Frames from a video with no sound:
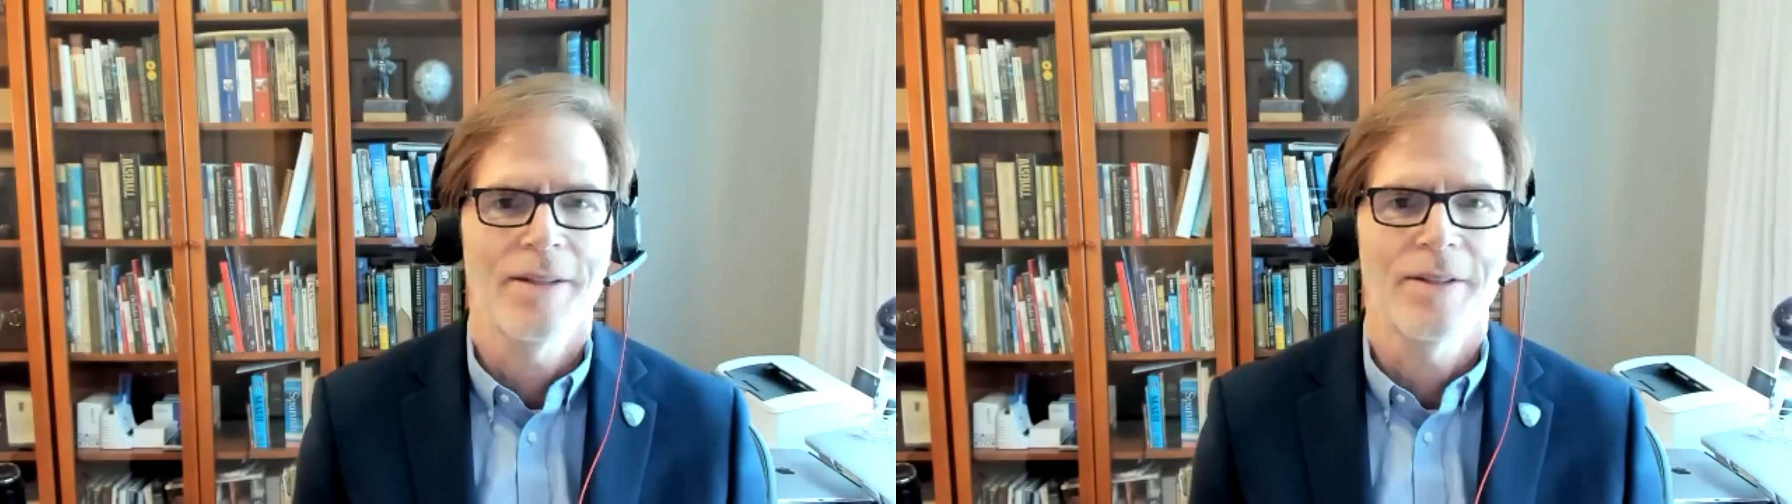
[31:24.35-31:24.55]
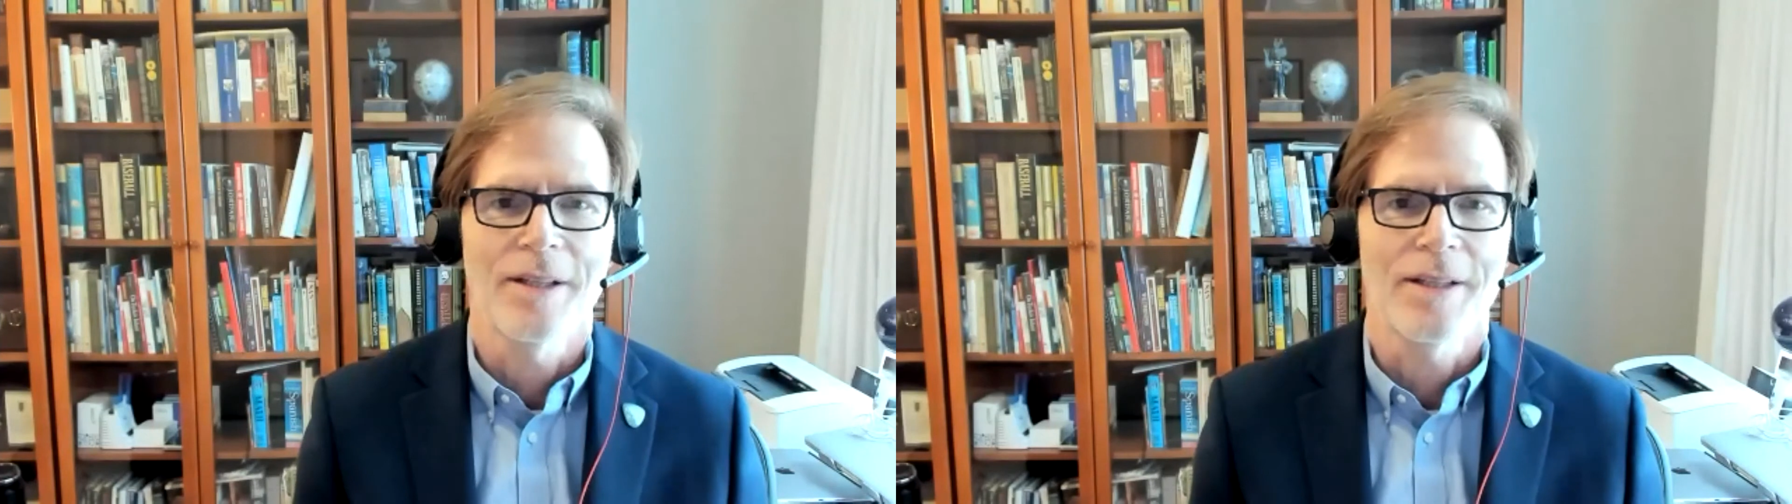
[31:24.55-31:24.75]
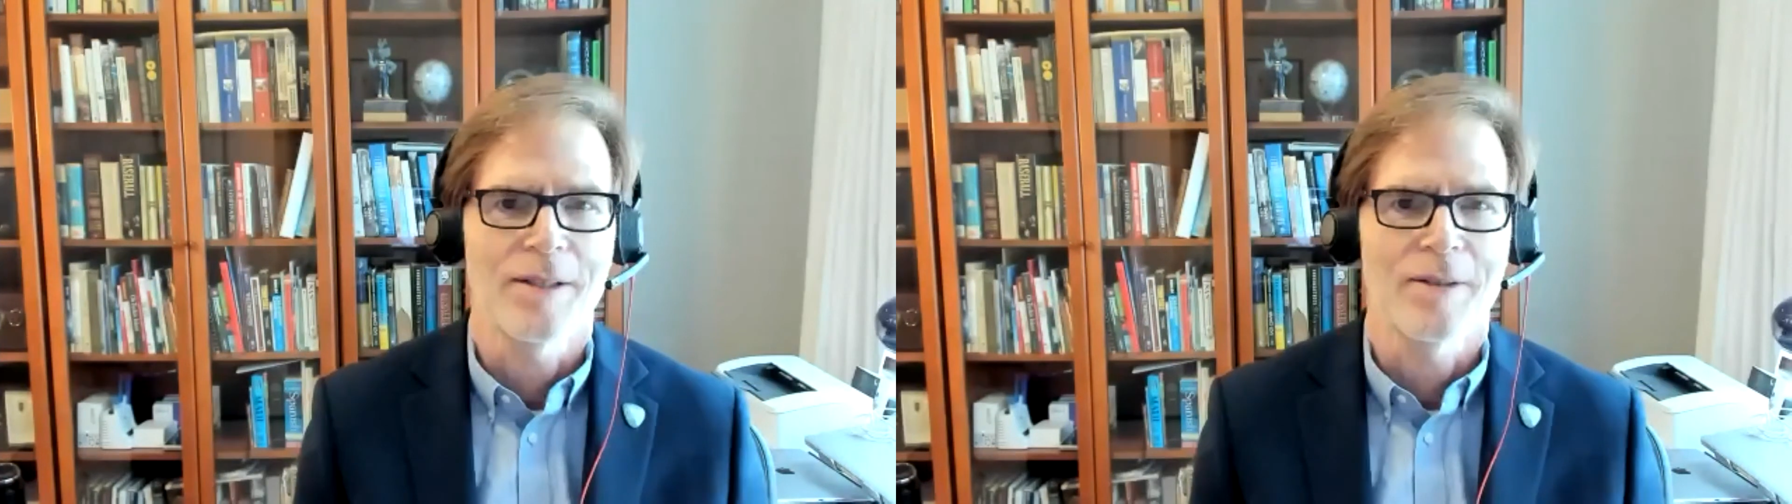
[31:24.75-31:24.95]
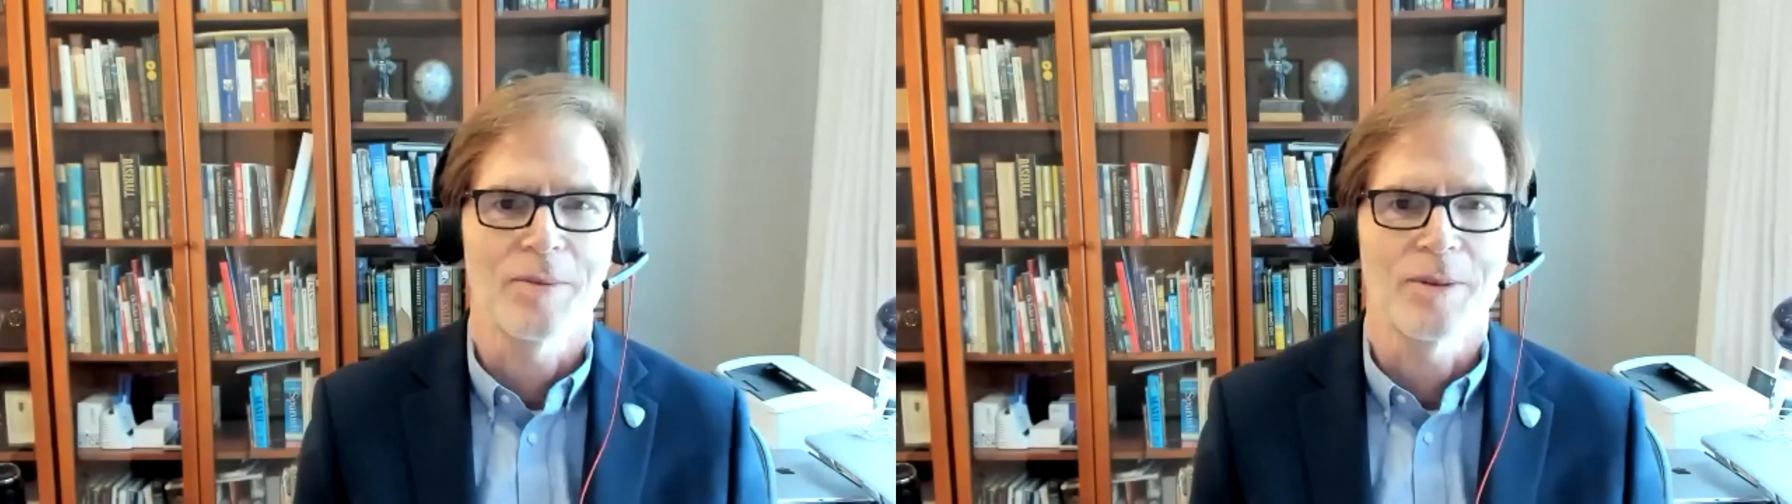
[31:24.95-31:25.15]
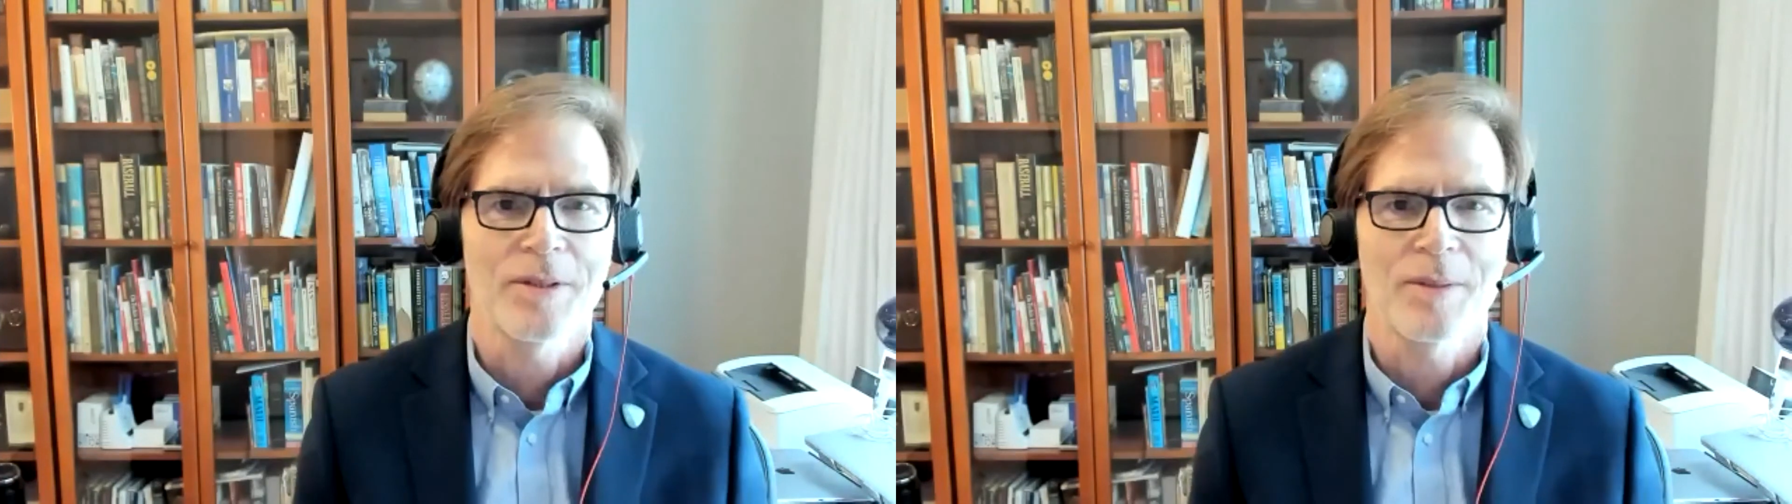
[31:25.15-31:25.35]
the
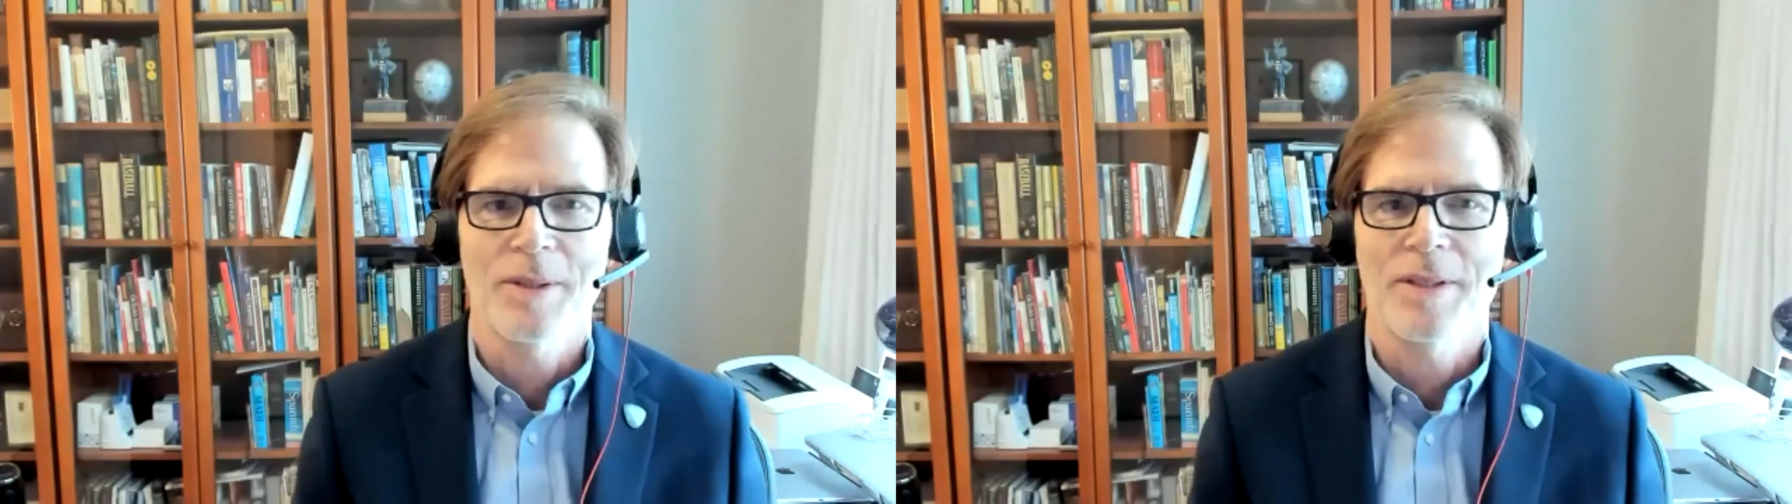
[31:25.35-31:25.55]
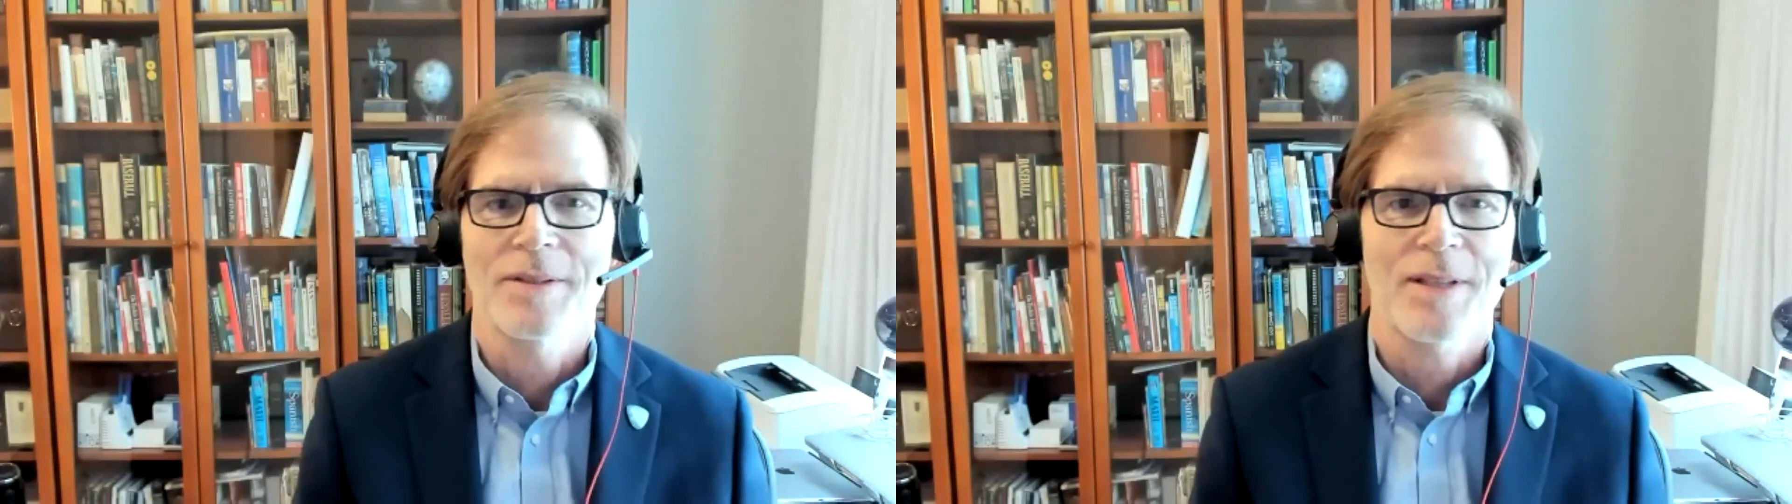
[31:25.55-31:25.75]
recipients